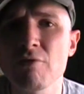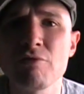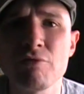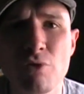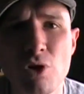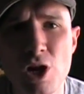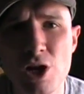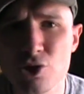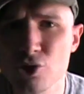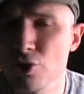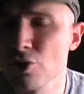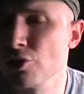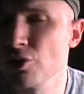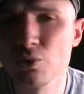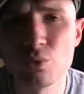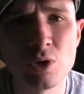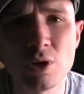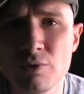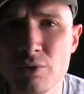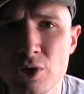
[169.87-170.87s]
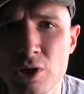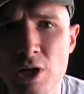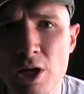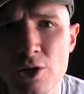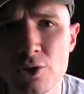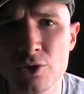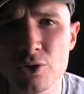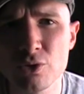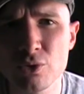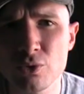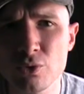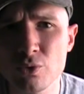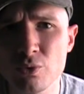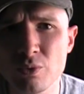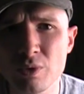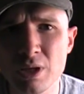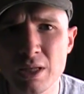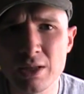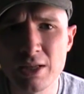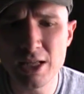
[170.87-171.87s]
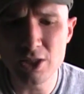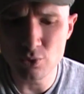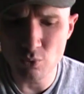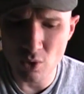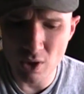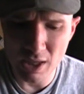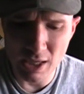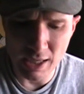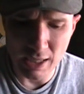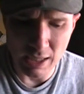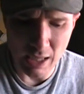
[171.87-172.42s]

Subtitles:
fresh and do whatever you got to do. That's why